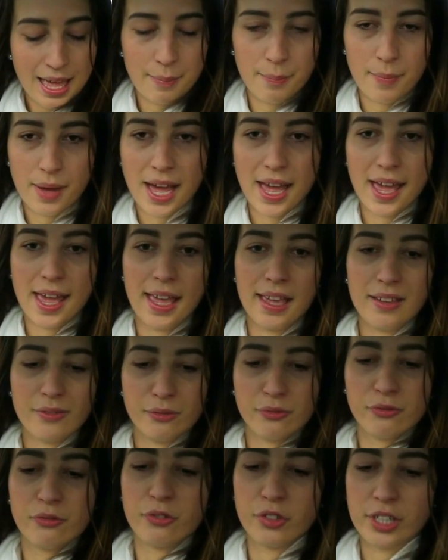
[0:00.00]
my
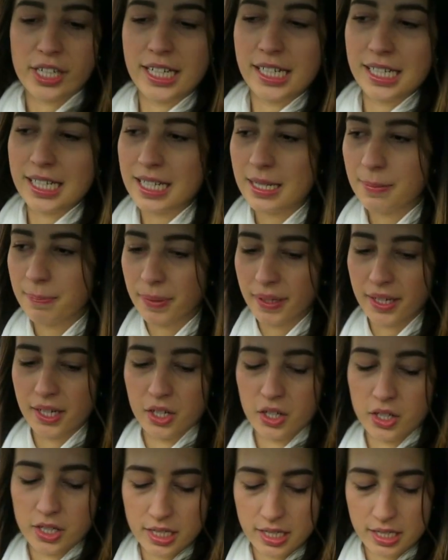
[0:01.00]
friend,
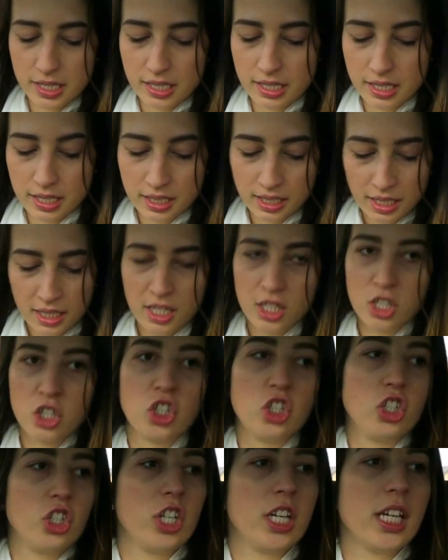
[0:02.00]
because
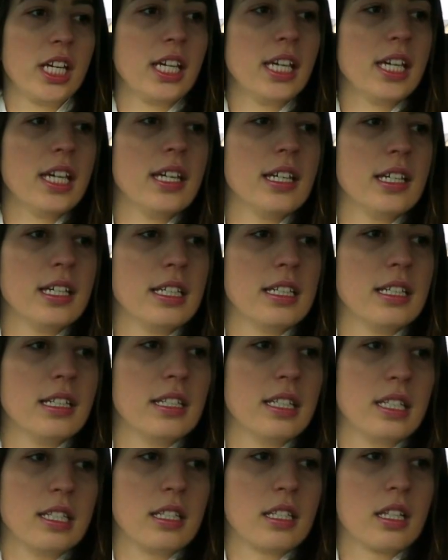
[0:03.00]
she
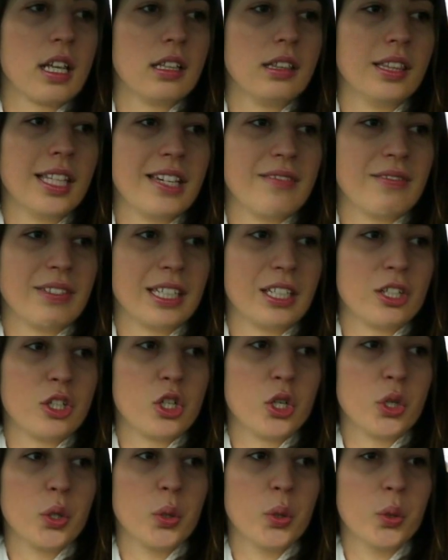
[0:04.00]
is leaving
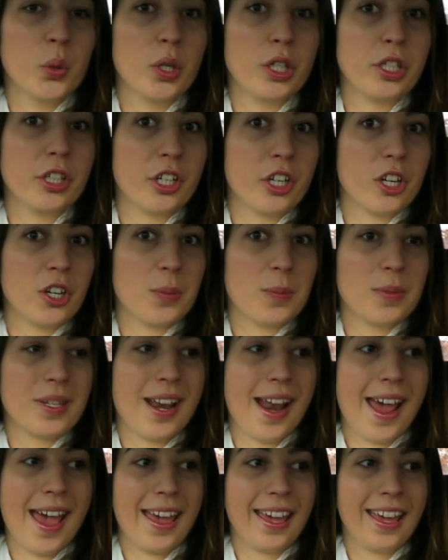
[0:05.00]
to Europe
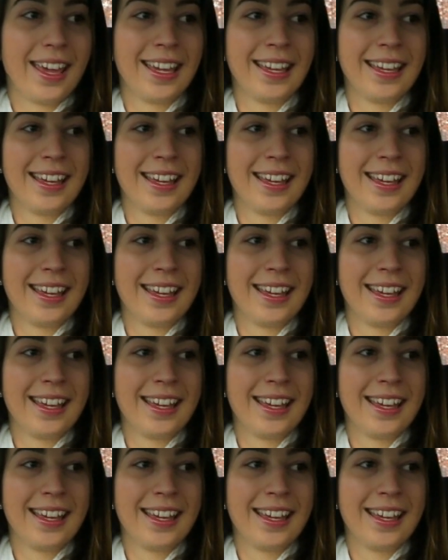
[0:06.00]
today